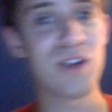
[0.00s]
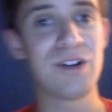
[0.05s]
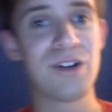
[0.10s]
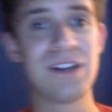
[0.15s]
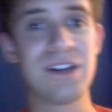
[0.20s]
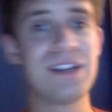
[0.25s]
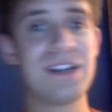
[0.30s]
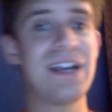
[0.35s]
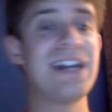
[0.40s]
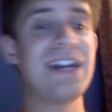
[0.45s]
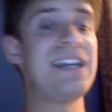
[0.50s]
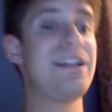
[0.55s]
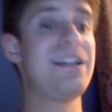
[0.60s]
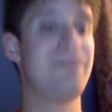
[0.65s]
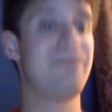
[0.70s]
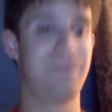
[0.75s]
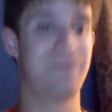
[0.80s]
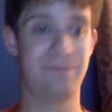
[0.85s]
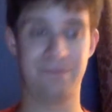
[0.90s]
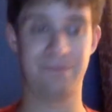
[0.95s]
in the night
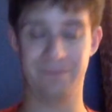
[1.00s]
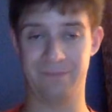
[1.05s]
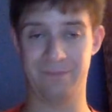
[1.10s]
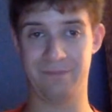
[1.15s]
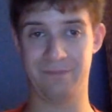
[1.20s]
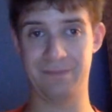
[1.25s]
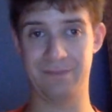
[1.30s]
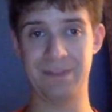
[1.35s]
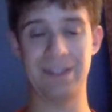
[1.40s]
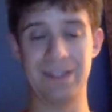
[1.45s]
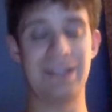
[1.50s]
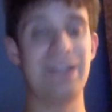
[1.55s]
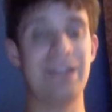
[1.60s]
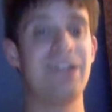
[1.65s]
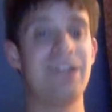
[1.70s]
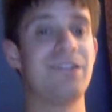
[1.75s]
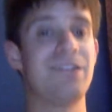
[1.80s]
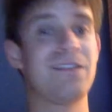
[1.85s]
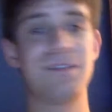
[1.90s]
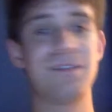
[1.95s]

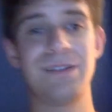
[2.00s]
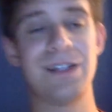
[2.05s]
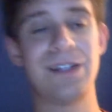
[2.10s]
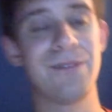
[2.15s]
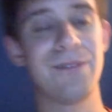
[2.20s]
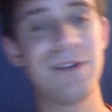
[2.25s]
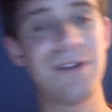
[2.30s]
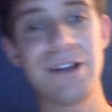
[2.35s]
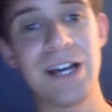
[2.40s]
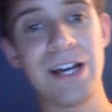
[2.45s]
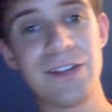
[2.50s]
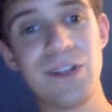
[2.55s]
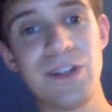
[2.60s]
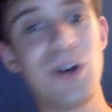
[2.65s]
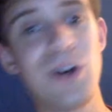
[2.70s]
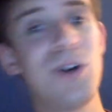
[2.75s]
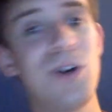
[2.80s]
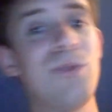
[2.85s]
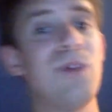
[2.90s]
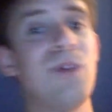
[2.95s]
is, you know, very
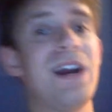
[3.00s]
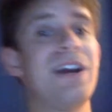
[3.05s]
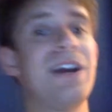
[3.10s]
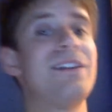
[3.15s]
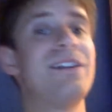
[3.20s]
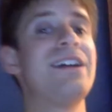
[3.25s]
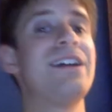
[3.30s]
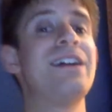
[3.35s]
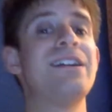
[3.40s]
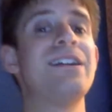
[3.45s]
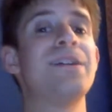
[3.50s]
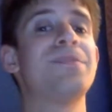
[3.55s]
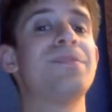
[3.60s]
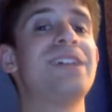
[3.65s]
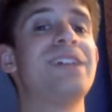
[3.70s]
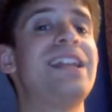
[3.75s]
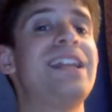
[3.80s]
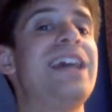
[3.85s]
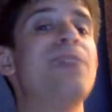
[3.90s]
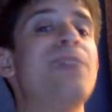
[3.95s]
unknown, where they end up
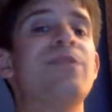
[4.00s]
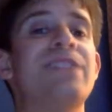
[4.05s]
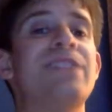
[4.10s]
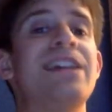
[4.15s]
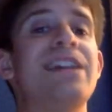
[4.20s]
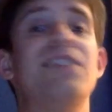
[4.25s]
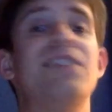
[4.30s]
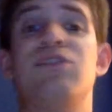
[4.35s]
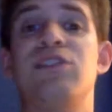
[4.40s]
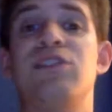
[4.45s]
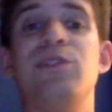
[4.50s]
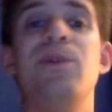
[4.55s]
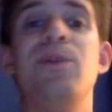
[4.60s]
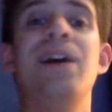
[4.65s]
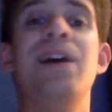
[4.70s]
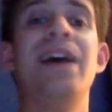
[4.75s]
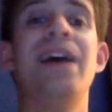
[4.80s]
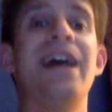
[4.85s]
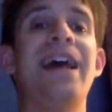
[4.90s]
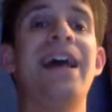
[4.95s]
saying that he was taken to
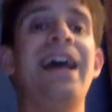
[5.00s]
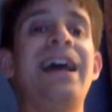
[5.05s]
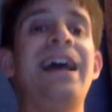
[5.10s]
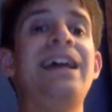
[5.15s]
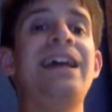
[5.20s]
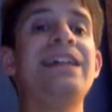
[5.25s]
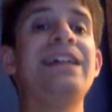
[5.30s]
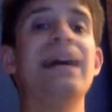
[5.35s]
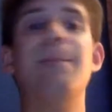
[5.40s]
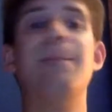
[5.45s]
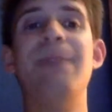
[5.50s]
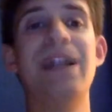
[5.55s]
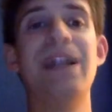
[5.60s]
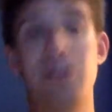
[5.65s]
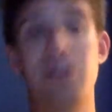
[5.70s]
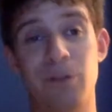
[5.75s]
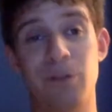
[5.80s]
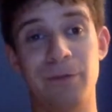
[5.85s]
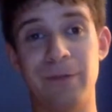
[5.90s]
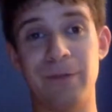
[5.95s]
a
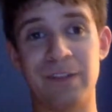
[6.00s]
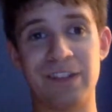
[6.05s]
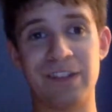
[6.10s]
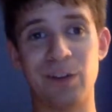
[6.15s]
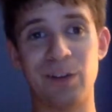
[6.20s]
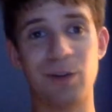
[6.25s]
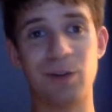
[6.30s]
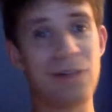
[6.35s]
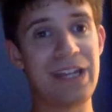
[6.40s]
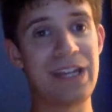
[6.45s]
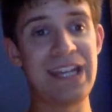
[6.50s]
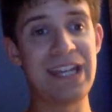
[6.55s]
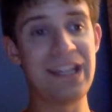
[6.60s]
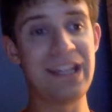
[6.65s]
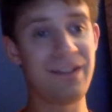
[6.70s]
medical facility.